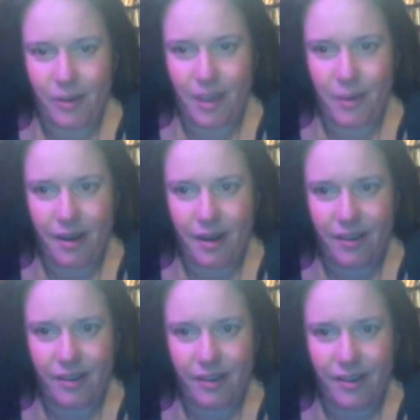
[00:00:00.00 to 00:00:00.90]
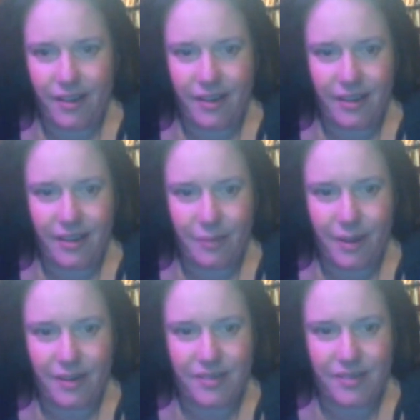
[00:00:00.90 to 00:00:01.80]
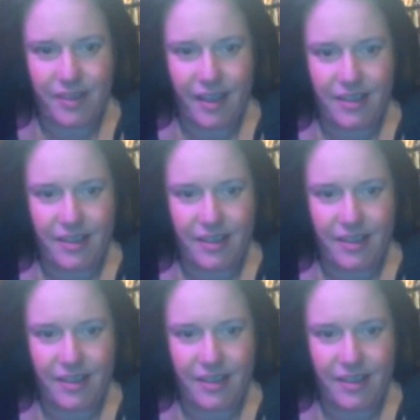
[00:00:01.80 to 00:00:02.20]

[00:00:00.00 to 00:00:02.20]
we are good. We are set.